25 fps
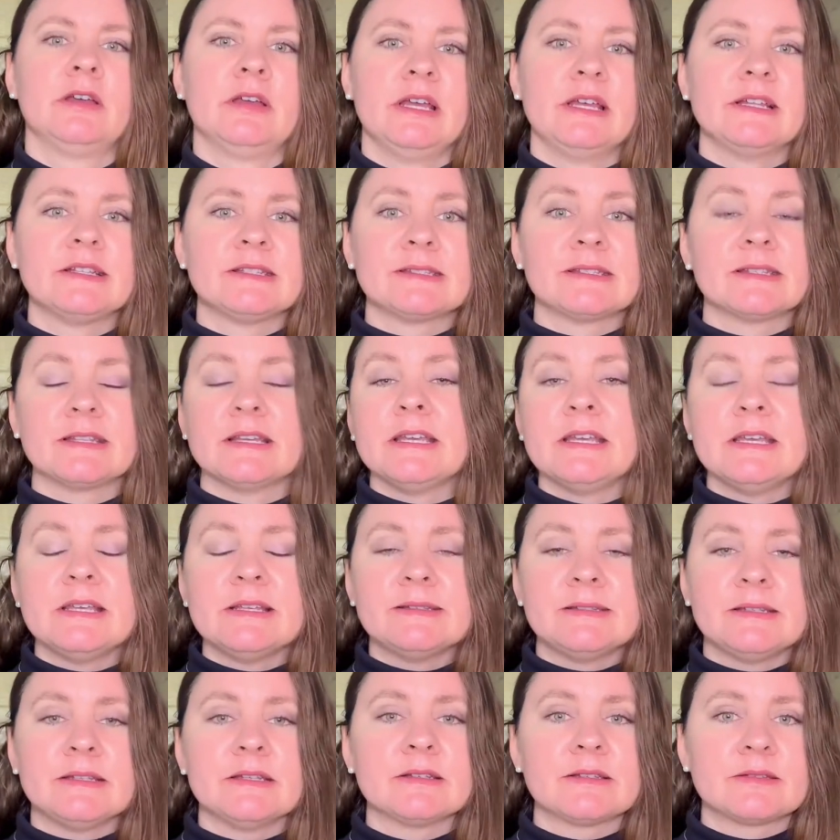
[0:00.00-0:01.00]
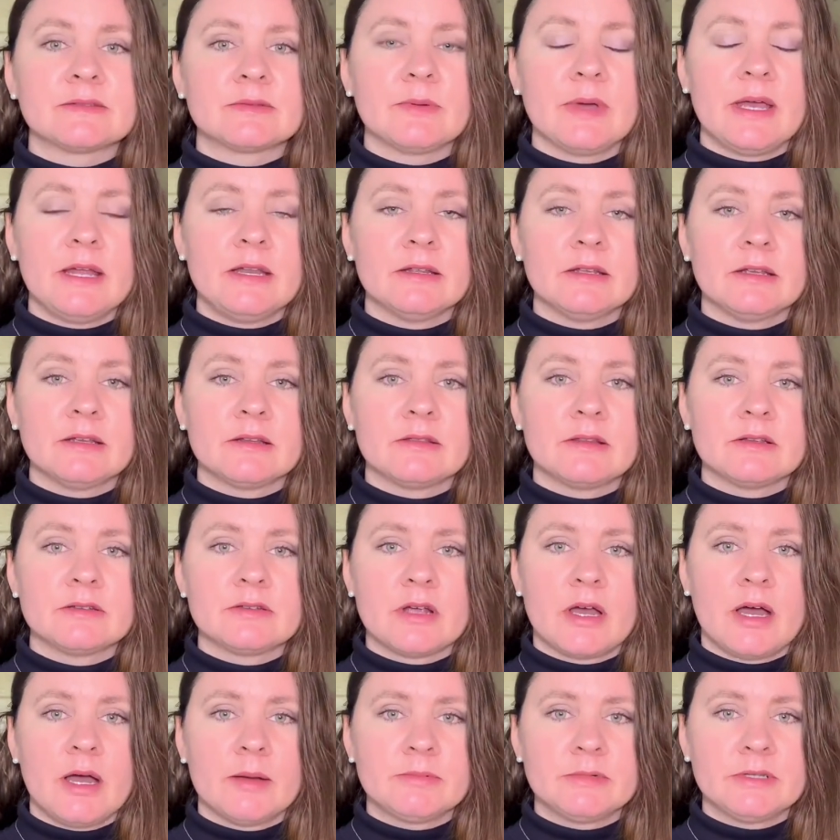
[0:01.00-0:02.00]
It's the easiest way to get the
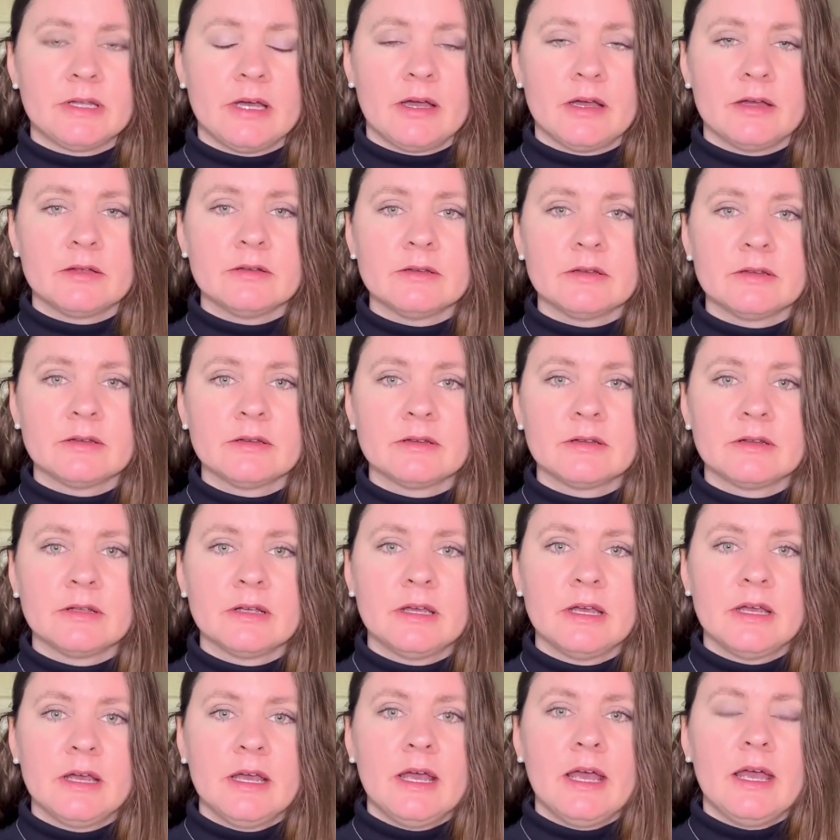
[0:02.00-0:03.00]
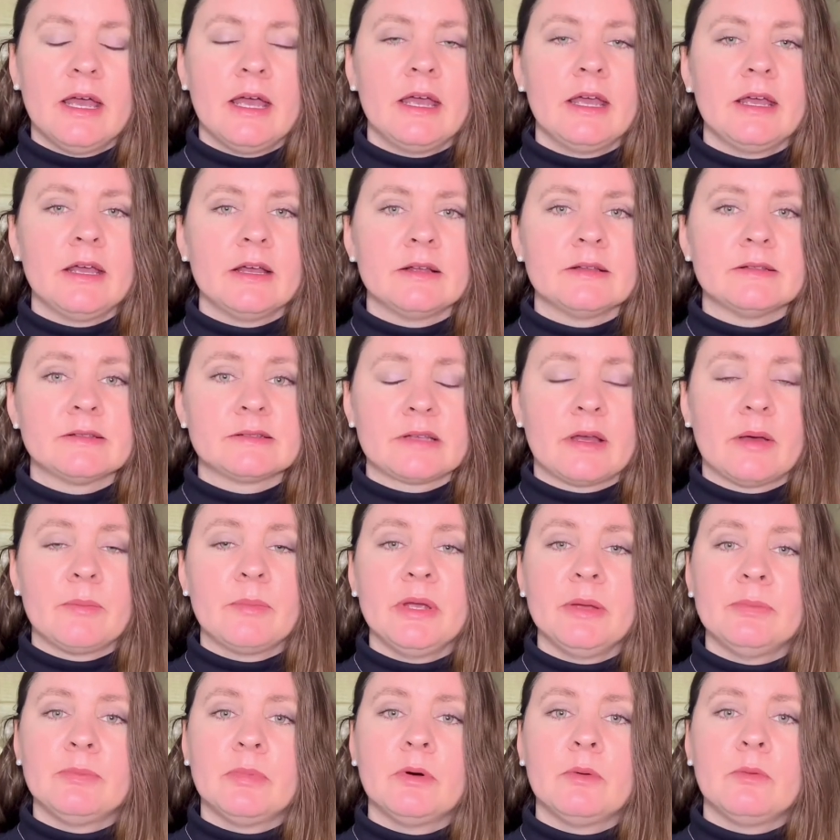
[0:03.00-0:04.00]
job done. And some
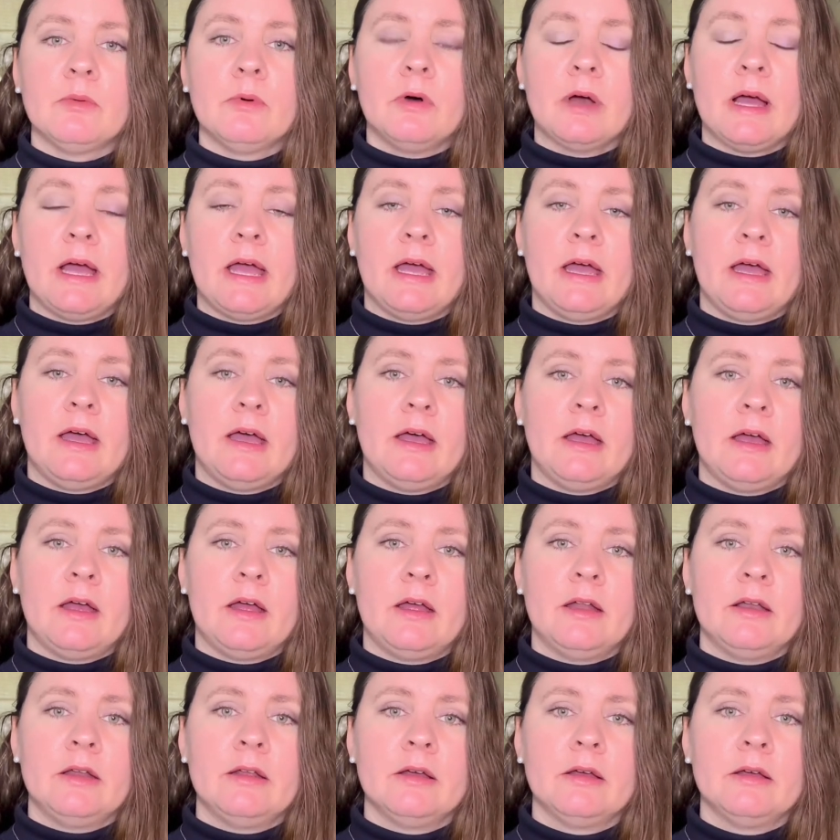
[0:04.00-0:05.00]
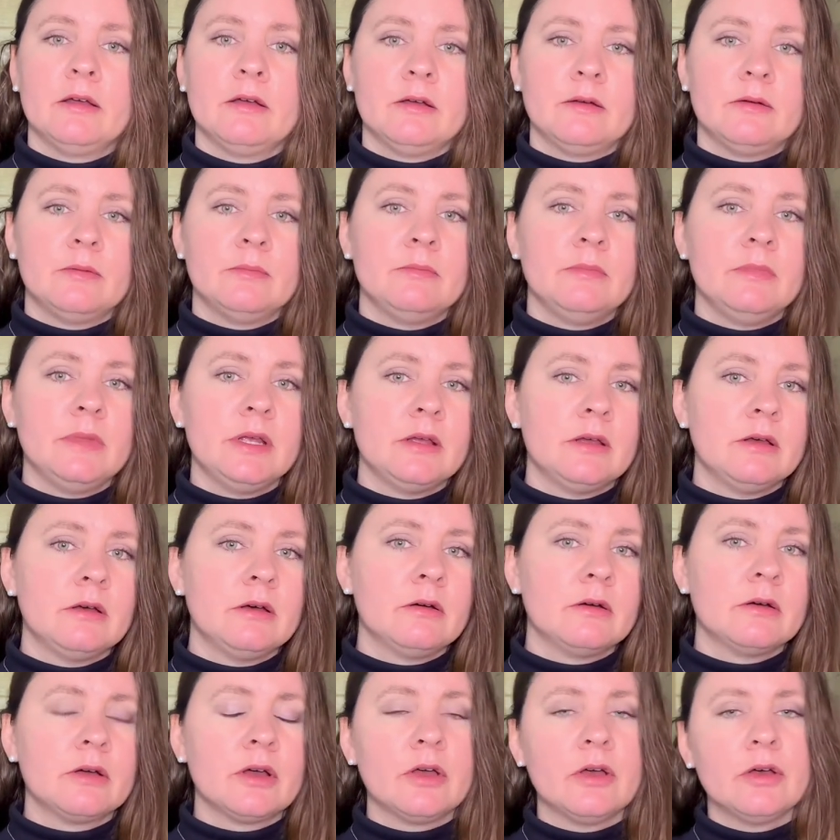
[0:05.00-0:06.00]
people will add
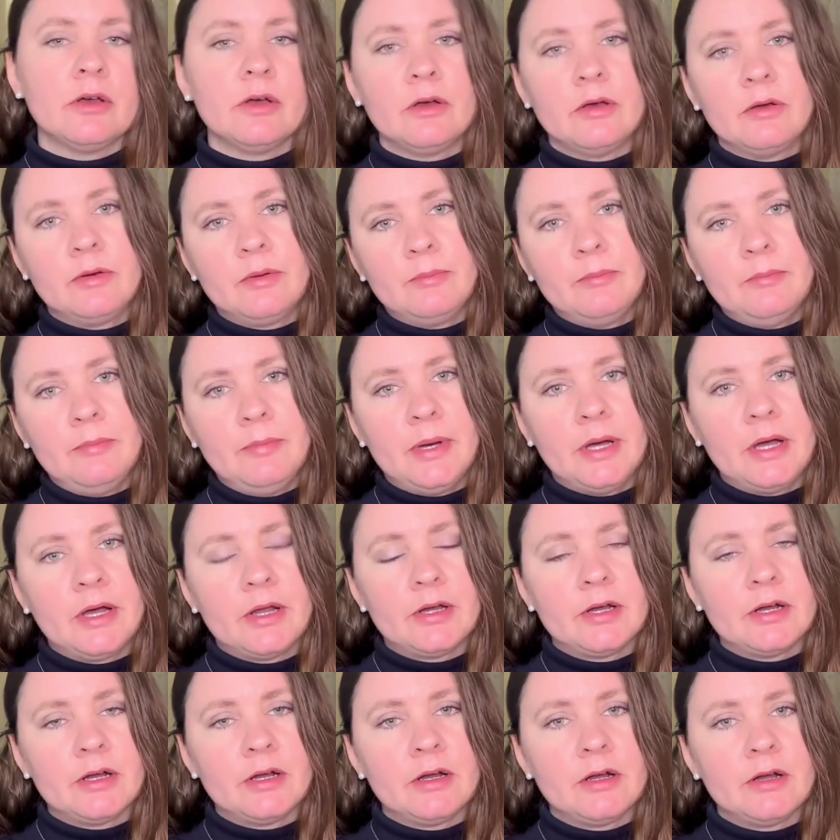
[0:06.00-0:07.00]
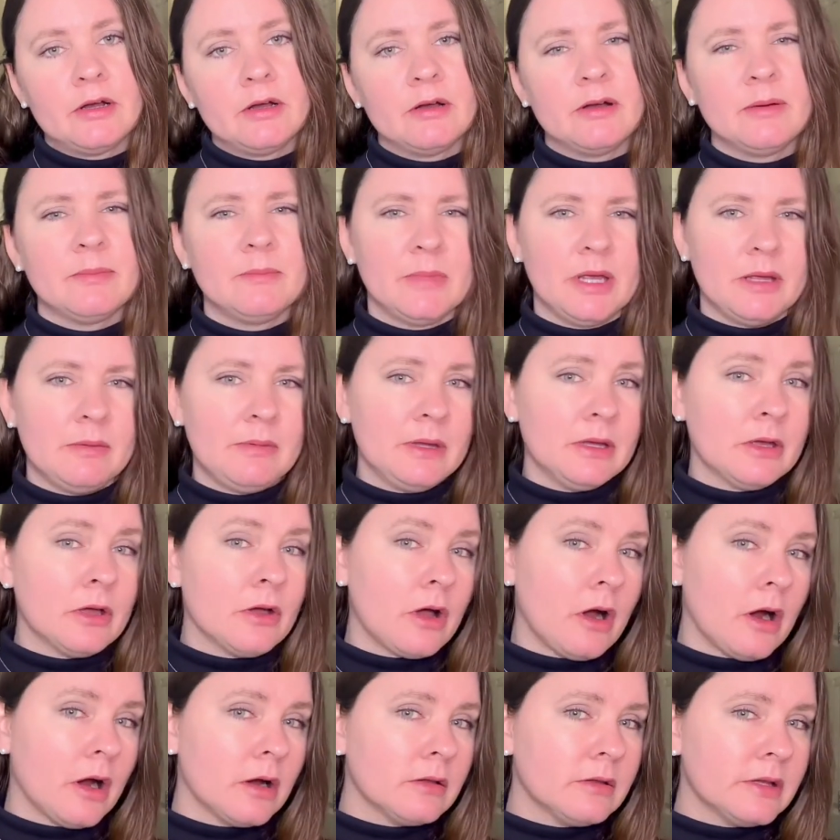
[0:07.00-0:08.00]
milk, butter, maybe
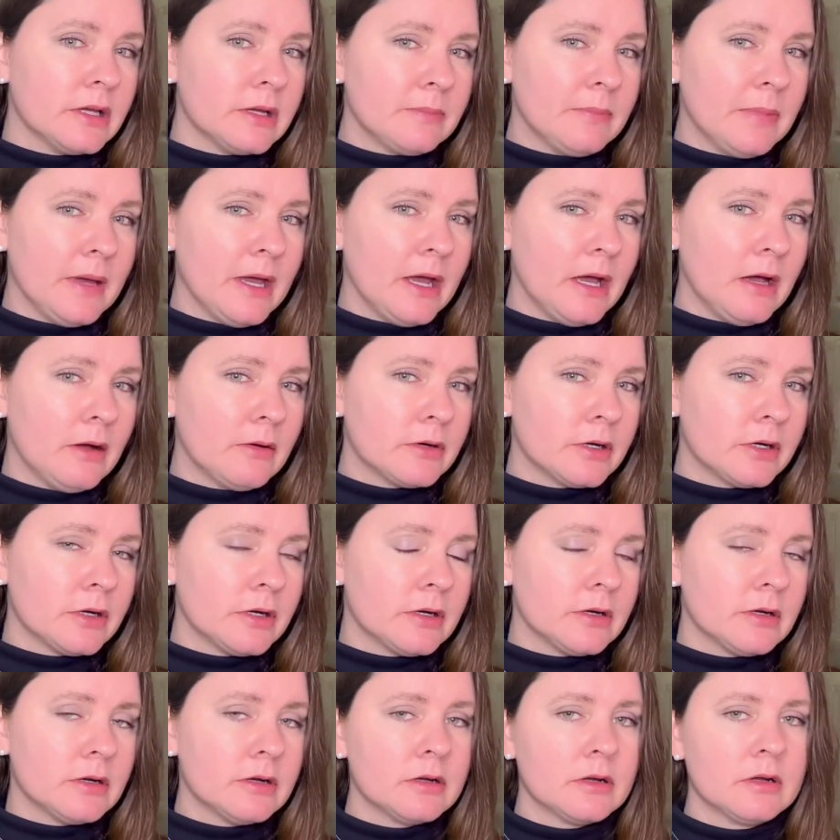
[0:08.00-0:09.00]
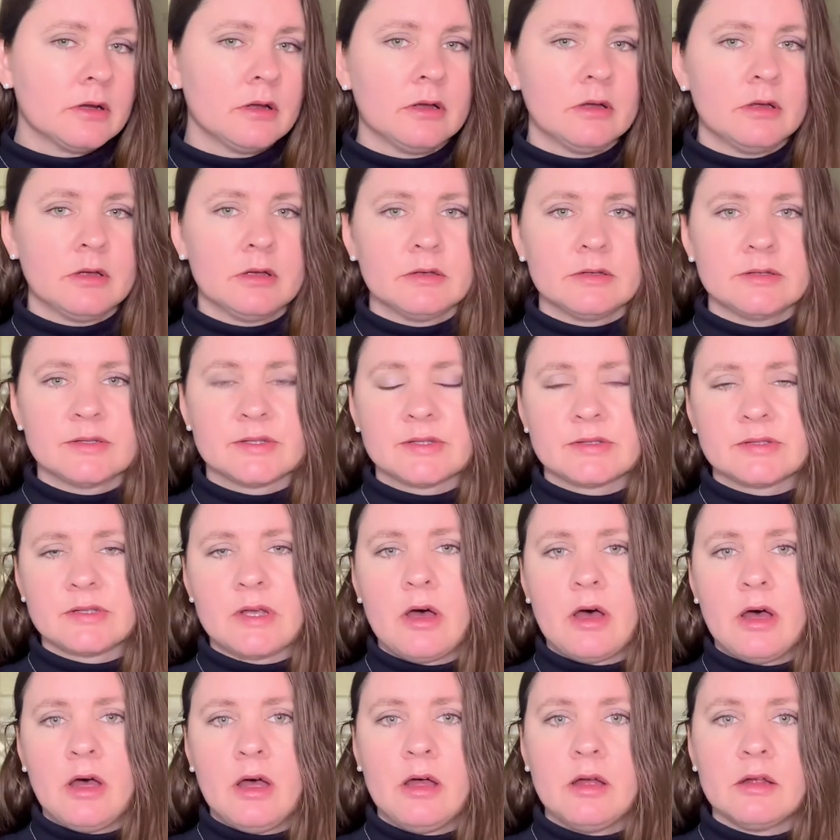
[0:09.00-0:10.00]
garlic powder,
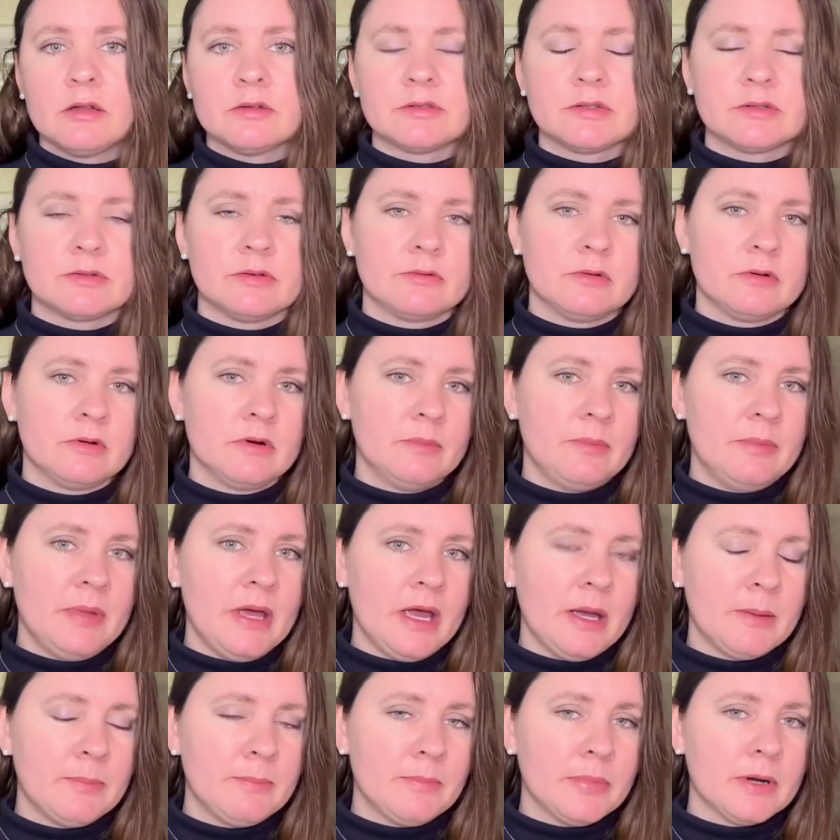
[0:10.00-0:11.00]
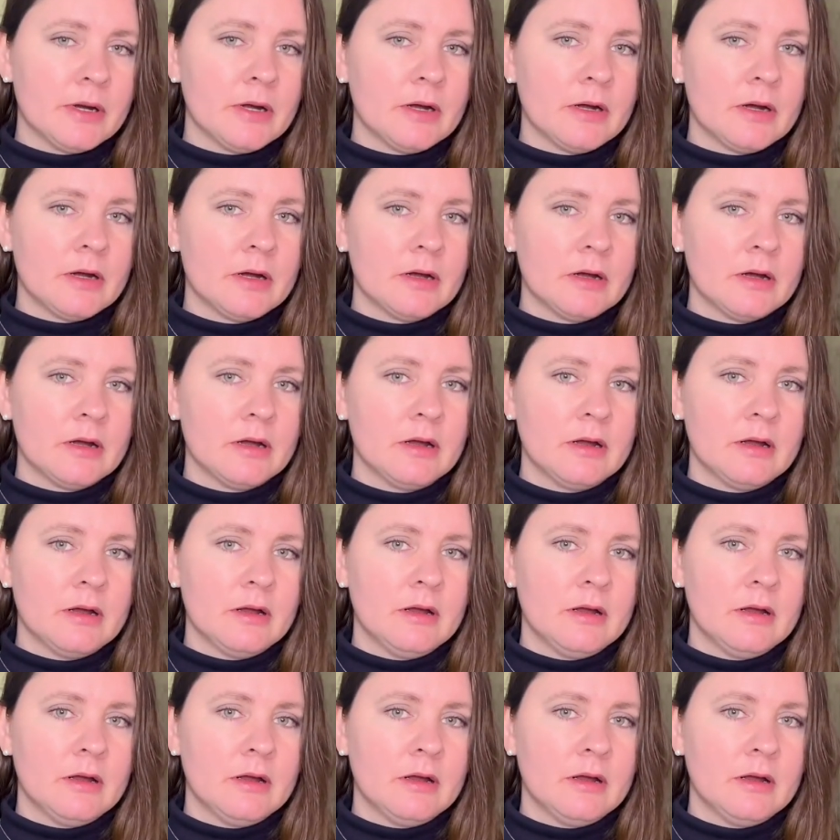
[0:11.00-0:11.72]
salt, or pepper.